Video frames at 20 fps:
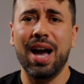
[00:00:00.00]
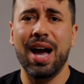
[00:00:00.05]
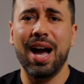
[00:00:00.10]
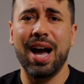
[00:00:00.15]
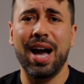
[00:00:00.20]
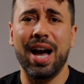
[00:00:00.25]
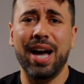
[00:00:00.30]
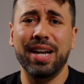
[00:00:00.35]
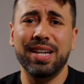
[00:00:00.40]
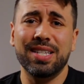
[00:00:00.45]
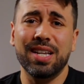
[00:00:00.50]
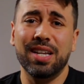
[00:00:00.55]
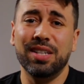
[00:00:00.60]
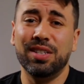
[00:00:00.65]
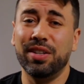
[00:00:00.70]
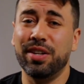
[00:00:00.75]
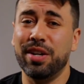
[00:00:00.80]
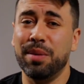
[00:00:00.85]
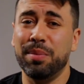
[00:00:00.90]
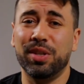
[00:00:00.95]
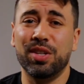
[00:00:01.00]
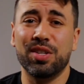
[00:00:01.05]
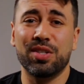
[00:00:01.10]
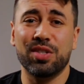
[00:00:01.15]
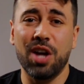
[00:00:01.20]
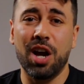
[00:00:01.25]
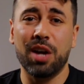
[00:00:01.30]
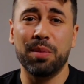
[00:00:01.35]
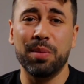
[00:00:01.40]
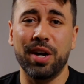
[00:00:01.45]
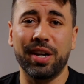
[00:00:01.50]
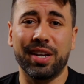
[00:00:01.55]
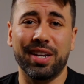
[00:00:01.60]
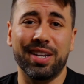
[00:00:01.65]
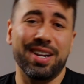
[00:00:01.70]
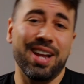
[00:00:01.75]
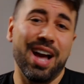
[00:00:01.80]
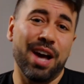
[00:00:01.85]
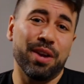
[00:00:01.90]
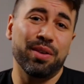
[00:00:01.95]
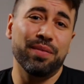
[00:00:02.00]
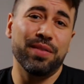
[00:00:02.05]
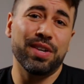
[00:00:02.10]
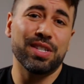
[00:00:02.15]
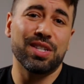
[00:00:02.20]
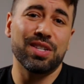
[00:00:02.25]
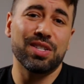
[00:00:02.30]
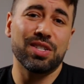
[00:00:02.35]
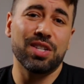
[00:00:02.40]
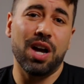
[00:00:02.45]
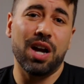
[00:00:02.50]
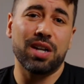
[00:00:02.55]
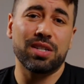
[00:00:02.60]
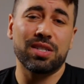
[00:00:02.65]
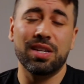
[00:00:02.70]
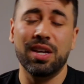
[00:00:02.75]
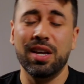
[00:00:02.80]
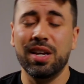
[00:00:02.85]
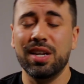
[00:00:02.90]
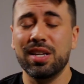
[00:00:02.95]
I decided to learn about the stock market and how to invest in stocks.